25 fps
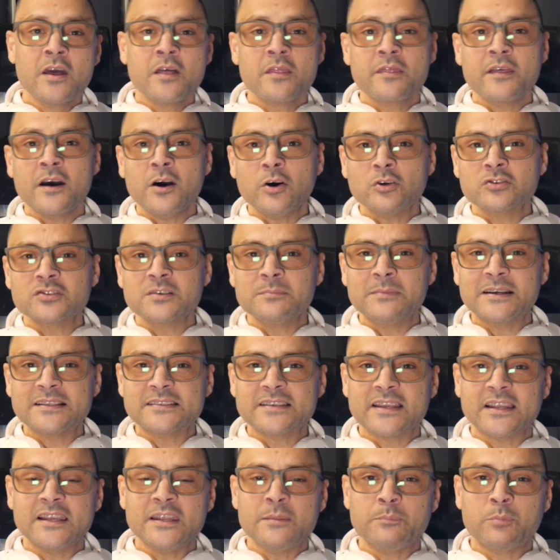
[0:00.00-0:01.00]
that
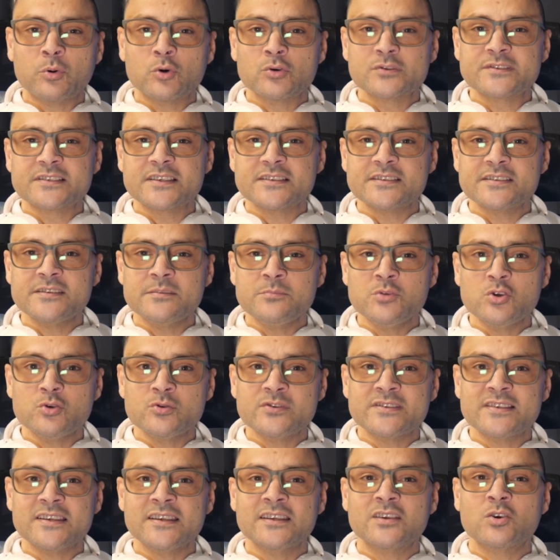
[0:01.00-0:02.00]
automatically pauses the
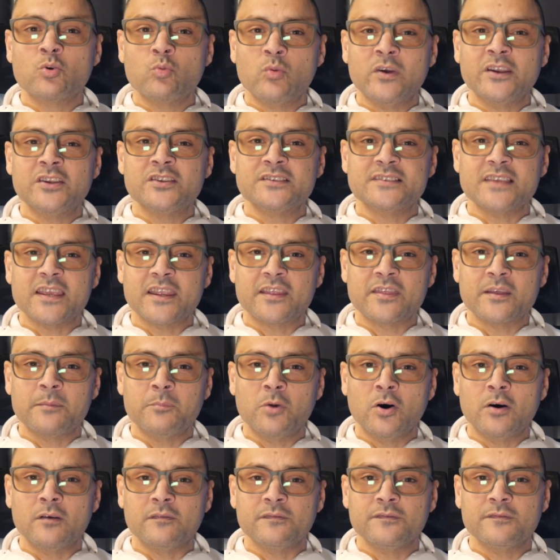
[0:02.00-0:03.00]
music when you take them
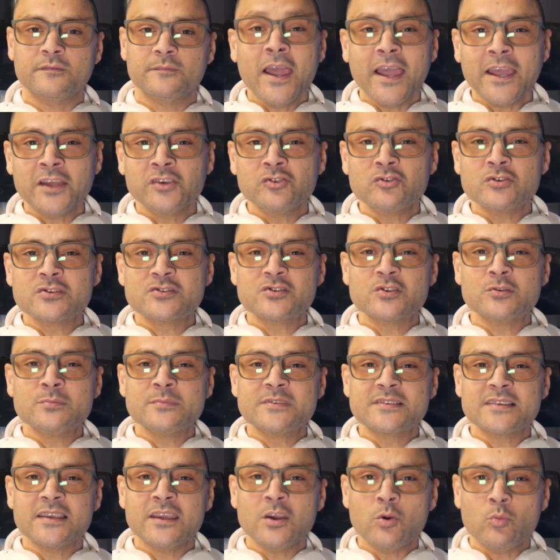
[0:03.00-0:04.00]
off and
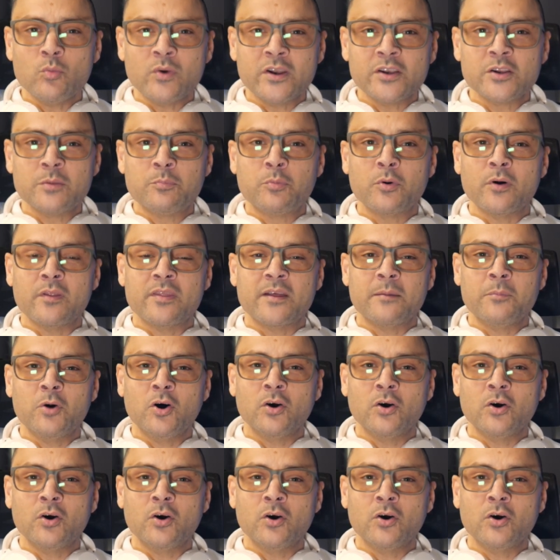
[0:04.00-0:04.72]
resumes it when you put them